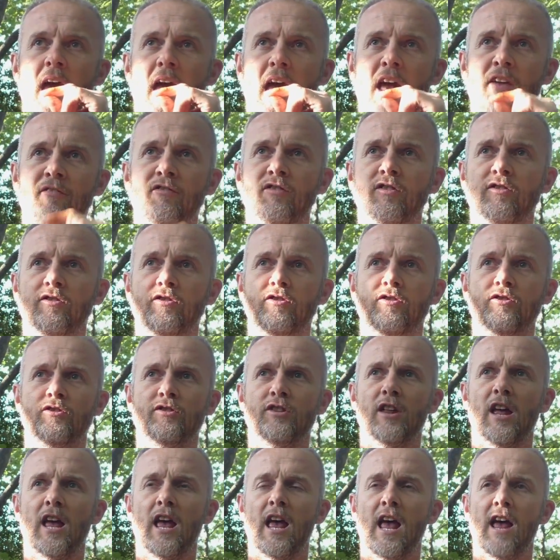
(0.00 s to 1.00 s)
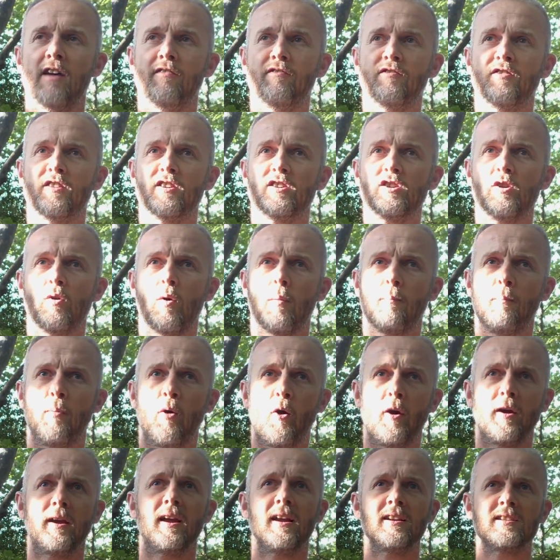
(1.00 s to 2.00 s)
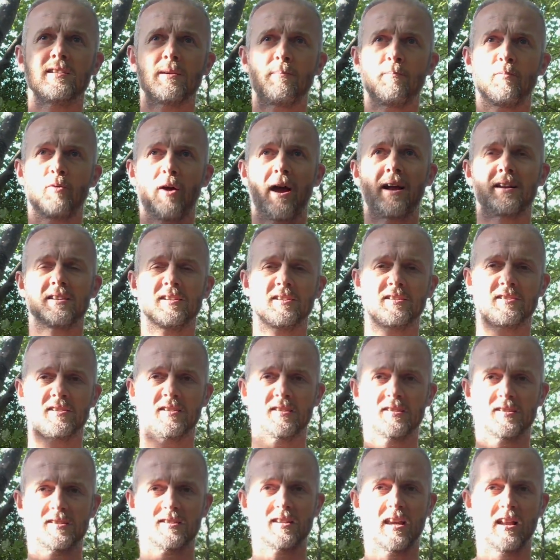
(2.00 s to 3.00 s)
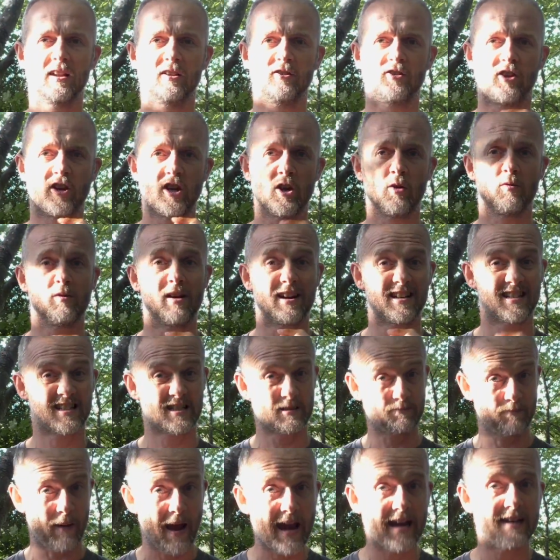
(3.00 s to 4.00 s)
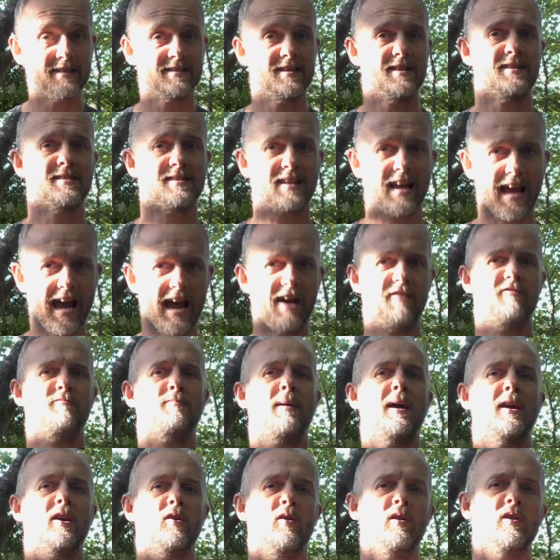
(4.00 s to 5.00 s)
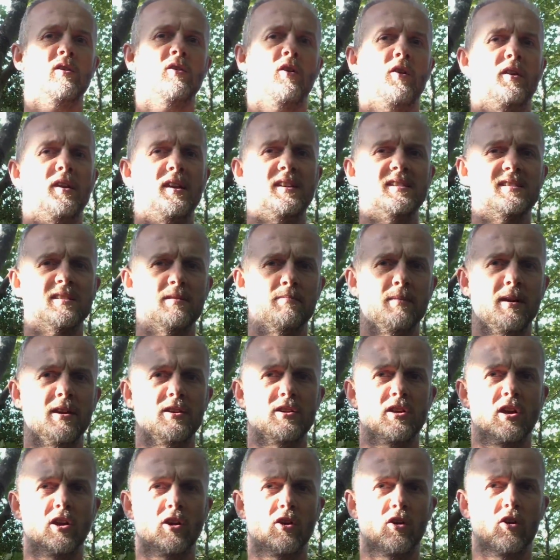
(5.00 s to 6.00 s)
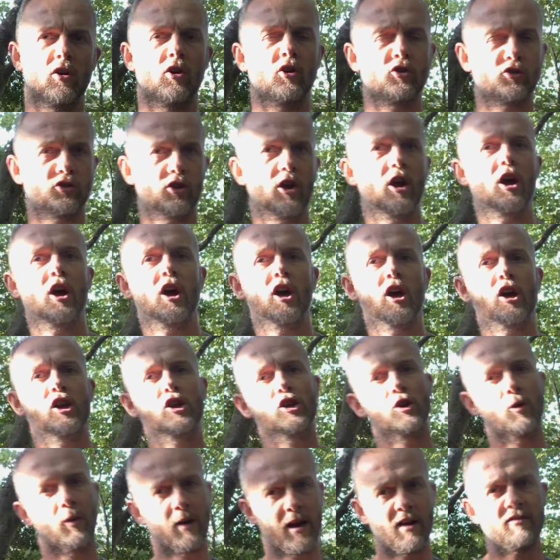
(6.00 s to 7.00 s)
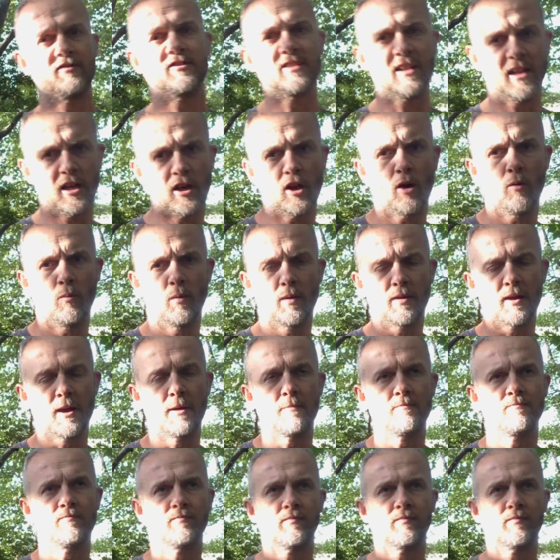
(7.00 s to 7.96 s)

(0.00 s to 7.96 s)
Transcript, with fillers: If you if the, you are putting into practice the skills that you were expected to have by going on an intermediate course, you were left to get on with it,